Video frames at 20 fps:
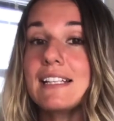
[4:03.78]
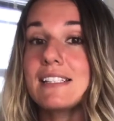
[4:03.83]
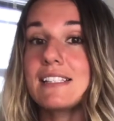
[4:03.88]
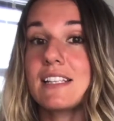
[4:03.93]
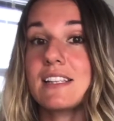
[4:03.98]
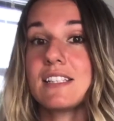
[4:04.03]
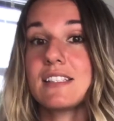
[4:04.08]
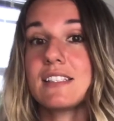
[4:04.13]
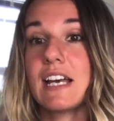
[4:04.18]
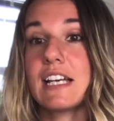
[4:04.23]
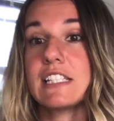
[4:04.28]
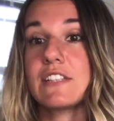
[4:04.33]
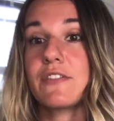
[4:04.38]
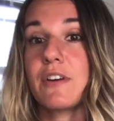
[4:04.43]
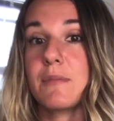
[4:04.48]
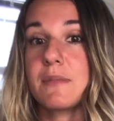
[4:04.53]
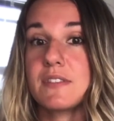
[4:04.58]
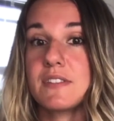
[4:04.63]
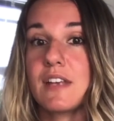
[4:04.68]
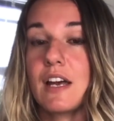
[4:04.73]
synthesize it
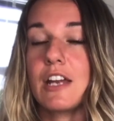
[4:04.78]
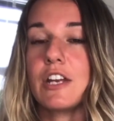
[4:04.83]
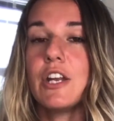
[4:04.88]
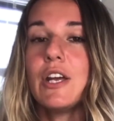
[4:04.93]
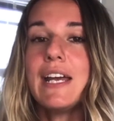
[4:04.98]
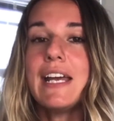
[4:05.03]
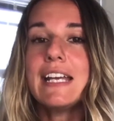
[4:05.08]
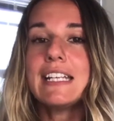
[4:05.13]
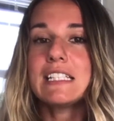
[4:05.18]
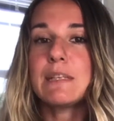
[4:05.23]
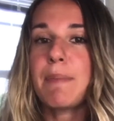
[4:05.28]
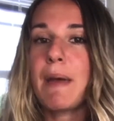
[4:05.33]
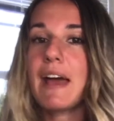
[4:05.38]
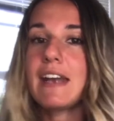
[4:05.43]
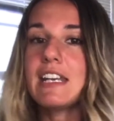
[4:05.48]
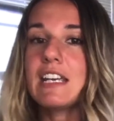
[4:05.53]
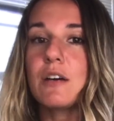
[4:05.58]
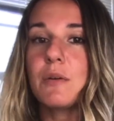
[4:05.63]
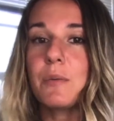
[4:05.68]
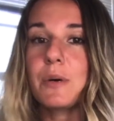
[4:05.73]
from the sun,
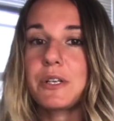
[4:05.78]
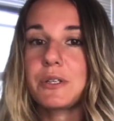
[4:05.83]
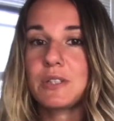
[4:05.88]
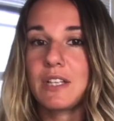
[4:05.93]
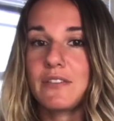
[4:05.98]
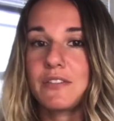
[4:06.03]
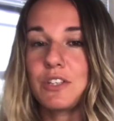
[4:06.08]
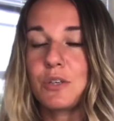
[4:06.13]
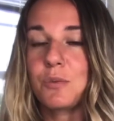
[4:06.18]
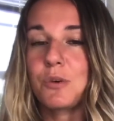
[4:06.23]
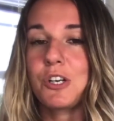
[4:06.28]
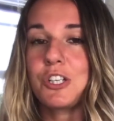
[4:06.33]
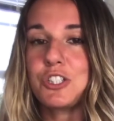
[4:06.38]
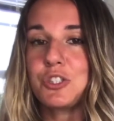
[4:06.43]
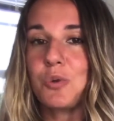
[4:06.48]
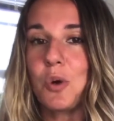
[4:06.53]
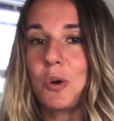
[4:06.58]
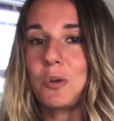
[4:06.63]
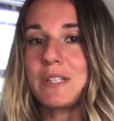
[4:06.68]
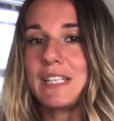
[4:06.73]
depending on where you live in the world,
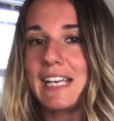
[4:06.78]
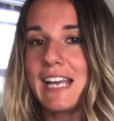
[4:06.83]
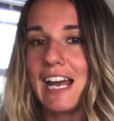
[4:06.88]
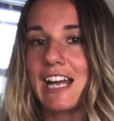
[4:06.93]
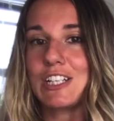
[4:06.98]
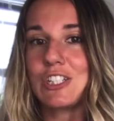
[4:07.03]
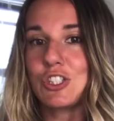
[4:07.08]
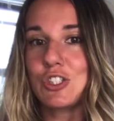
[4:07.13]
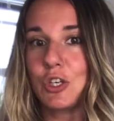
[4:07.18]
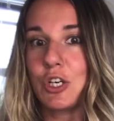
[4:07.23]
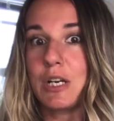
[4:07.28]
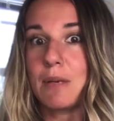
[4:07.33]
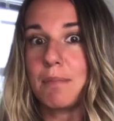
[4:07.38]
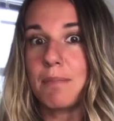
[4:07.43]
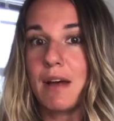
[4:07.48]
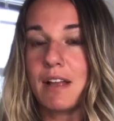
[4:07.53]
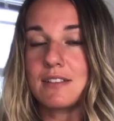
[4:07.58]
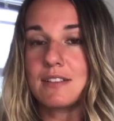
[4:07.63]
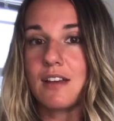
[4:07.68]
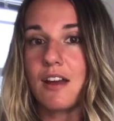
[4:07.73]
you only can certain
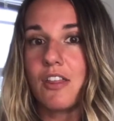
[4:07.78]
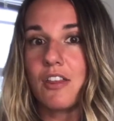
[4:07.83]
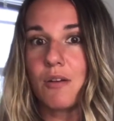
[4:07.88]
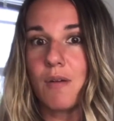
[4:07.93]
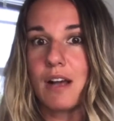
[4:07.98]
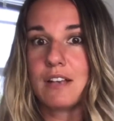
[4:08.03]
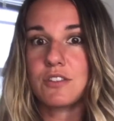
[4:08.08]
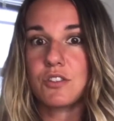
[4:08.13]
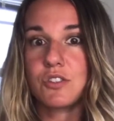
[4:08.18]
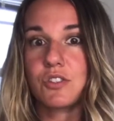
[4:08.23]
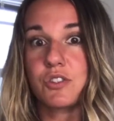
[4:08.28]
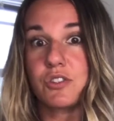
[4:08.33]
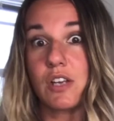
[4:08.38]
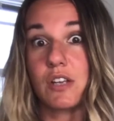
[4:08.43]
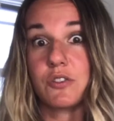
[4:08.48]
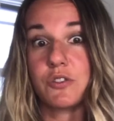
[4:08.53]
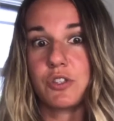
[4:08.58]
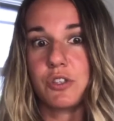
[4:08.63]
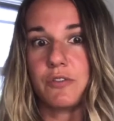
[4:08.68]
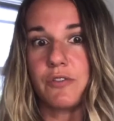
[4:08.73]
months. Otherwise, the
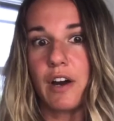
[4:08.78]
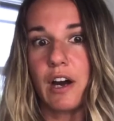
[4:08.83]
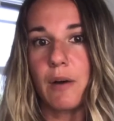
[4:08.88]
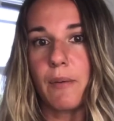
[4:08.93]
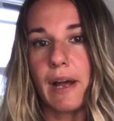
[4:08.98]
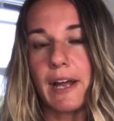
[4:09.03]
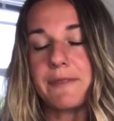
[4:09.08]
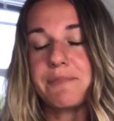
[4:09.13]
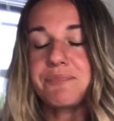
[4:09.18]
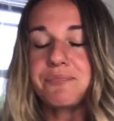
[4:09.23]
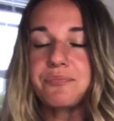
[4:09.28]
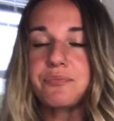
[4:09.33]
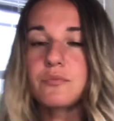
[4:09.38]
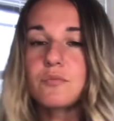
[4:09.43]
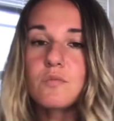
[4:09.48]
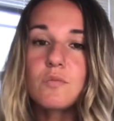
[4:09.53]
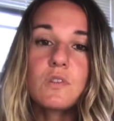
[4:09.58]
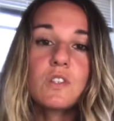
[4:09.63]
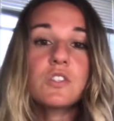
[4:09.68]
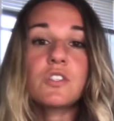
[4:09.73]
sun's too far away.
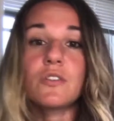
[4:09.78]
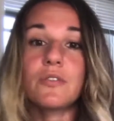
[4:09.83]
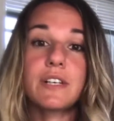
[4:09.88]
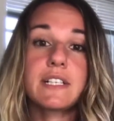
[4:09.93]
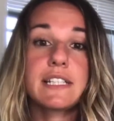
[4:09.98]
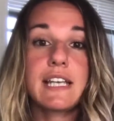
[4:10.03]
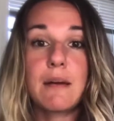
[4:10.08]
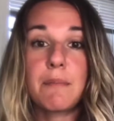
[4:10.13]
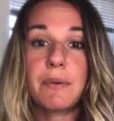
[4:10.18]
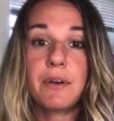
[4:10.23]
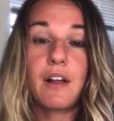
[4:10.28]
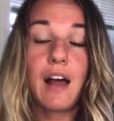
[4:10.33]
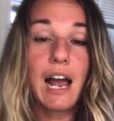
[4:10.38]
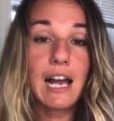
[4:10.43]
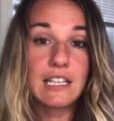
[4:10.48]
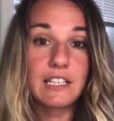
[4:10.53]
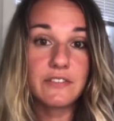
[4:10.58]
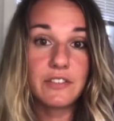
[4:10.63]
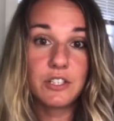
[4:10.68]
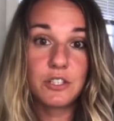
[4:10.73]
So for example, I
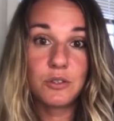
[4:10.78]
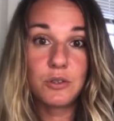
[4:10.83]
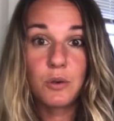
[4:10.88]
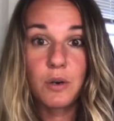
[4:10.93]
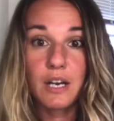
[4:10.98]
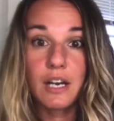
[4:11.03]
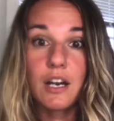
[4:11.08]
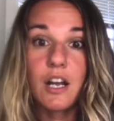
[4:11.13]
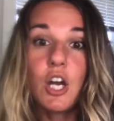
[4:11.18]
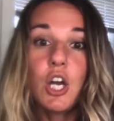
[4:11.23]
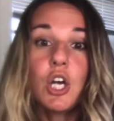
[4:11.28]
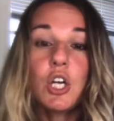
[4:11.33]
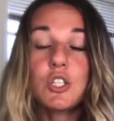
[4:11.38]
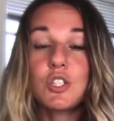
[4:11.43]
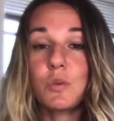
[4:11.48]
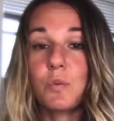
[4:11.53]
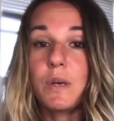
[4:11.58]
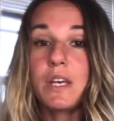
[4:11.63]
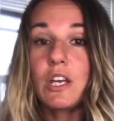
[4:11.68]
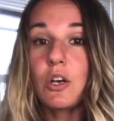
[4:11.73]
live in New York,
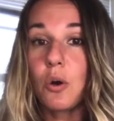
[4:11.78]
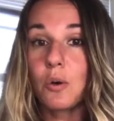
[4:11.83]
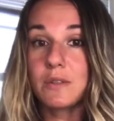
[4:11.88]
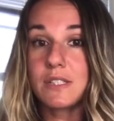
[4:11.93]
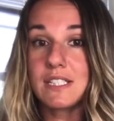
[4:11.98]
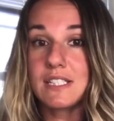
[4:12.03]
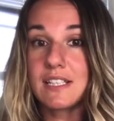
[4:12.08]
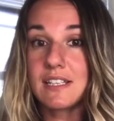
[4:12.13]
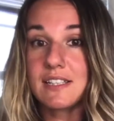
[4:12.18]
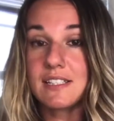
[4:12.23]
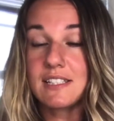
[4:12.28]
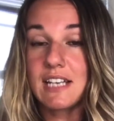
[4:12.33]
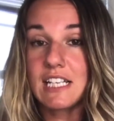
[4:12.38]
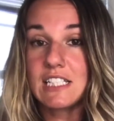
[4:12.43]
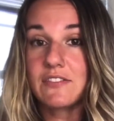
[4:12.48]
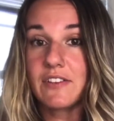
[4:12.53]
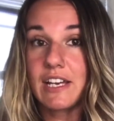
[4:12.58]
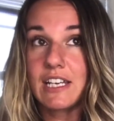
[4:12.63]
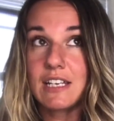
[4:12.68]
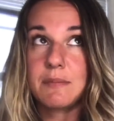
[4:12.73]
so we can only synthesize
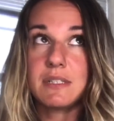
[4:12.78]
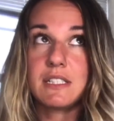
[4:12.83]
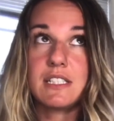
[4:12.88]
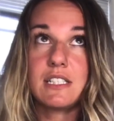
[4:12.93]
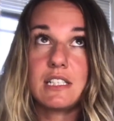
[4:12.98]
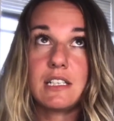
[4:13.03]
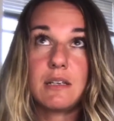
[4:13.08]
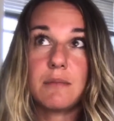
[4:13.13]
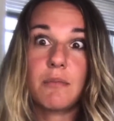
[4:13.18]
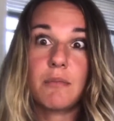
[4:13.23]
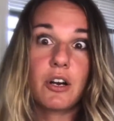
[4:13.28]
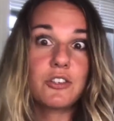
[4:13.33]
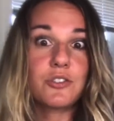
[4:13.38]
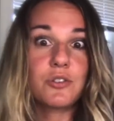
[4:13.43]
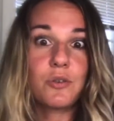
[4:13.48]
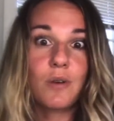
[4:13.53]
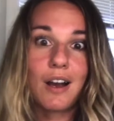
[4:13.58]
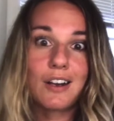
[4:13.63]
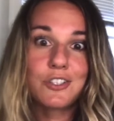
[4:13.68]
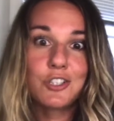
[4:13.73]
vitamin D March
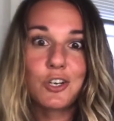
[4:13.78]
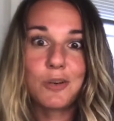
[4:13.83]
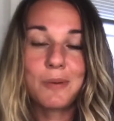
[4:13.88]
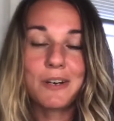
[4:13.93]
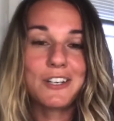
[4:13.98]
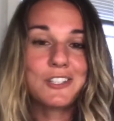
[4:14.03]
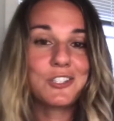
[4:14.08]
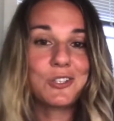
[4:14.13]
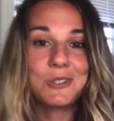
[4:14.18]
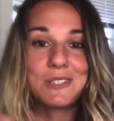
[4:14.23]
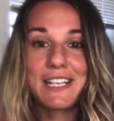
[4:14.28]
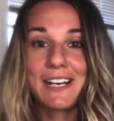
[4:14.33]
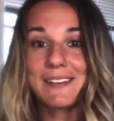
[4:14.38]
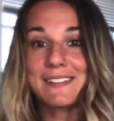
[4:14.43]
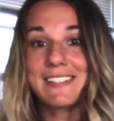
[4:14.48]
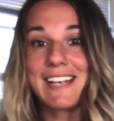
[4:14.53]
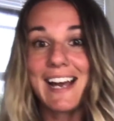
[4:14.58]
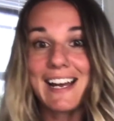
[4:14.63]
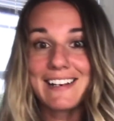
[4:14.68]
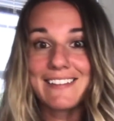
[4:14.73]
through October. So it's
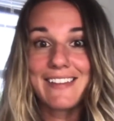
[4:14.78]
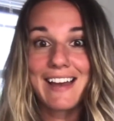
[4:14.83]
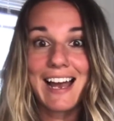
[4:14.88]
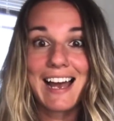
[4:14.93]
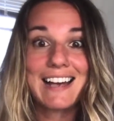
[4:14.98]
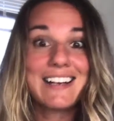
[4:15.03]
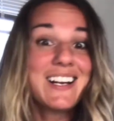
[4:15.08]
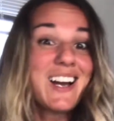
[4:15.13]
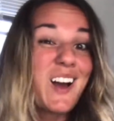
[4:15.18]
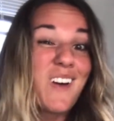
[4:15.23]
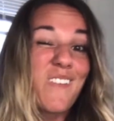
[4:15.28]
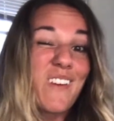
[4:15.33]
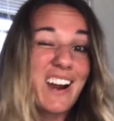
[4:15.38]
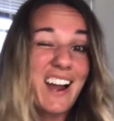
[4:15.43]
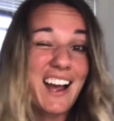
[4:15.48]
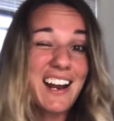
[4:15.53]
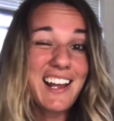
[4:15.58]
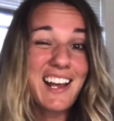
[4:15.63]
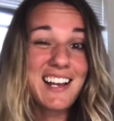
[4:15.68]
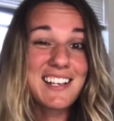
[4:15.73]
outside of that, we're
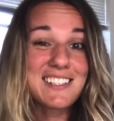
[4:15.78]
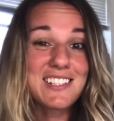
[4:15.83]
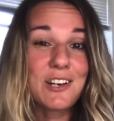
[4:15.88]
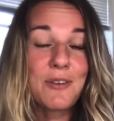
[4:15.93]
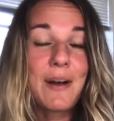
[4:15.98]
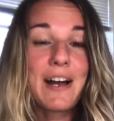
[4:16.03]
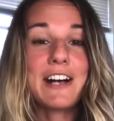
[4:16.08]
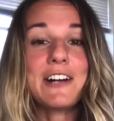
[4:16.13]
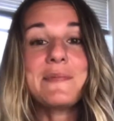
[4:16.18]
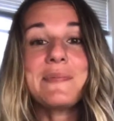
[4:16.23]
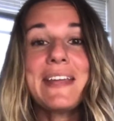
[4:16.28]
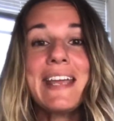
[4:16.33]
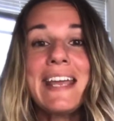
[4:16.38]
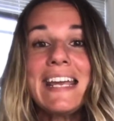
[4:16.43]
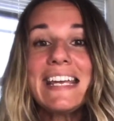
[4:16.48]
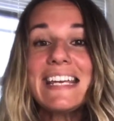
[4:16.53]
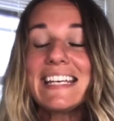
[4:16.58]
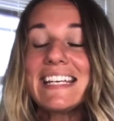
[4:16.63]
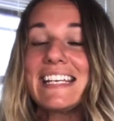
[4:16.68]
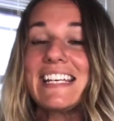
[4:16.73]
kind of SOL.
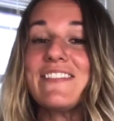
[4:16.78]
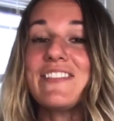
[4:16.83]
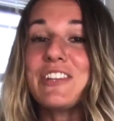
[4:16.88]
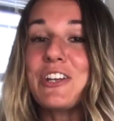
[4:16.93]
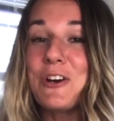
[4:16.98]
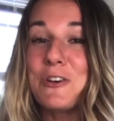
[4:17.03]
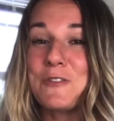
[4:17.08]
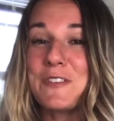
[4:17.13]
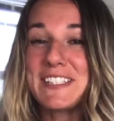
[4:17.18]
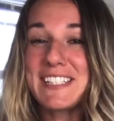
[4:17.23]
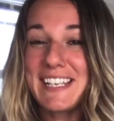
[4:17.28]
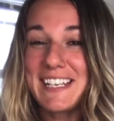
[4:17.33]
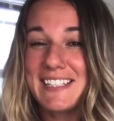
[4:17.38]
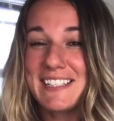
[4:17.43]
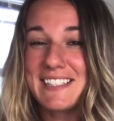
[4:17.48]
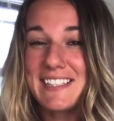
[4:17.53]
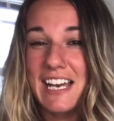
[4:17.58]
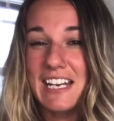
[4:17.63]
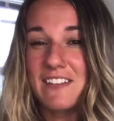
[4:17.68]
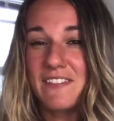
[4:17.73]
Even though if it's
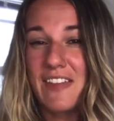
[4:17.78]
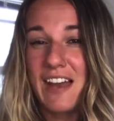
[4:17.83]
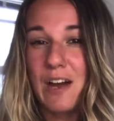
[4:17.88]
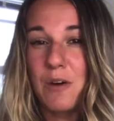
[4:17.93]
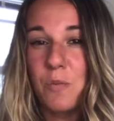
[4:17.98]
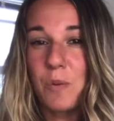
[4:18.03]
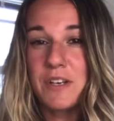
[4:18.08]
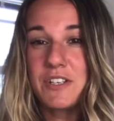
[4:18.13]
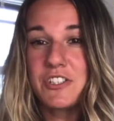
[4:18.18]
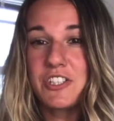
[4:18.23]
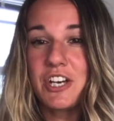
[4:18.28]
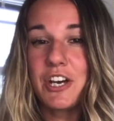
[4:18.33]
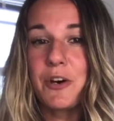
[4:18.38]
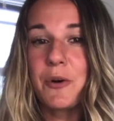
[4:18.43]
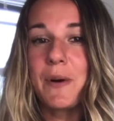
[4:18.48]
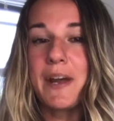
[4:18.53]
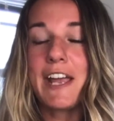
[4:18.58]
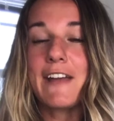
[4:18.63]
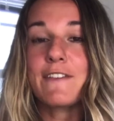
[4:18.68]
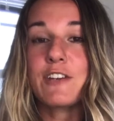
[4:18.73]
inside of that
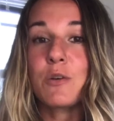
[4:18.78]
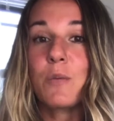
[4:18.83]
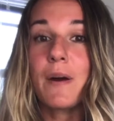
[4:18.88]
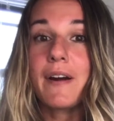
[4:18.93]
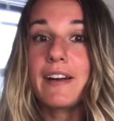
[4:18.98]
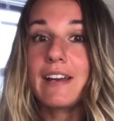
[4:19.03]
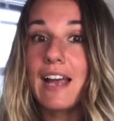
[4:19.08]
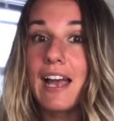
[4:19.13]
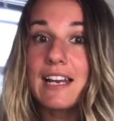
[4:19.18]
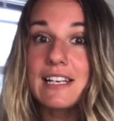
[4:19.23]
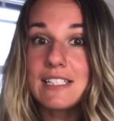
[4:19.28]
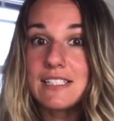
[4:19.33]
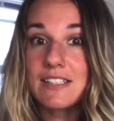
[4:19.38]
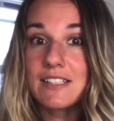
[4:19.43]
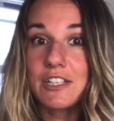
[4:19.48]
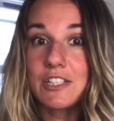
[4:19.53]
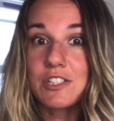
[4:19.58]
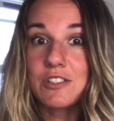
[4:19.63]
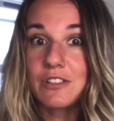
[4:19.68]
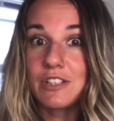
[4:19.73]
window, if you're wearing any
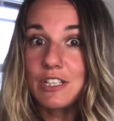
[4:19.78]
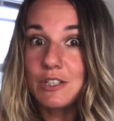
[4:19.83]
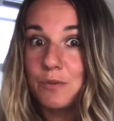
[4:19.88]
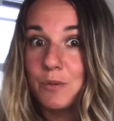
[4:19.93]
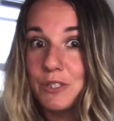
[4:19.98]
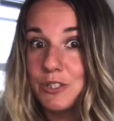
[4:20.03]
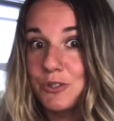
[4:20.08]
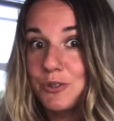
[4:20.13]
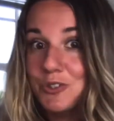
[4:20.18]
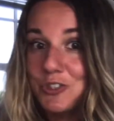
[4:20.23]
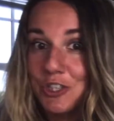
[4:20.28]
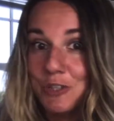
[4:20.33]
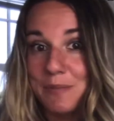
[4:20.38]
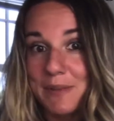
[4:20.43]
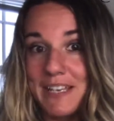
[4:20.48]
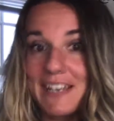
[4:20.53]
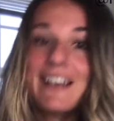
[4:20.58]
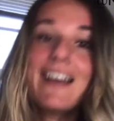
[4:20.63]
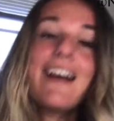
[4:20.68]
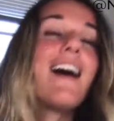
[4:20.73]
sunscreen, which you should
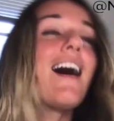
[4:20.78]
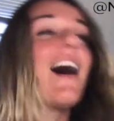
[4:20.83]
be,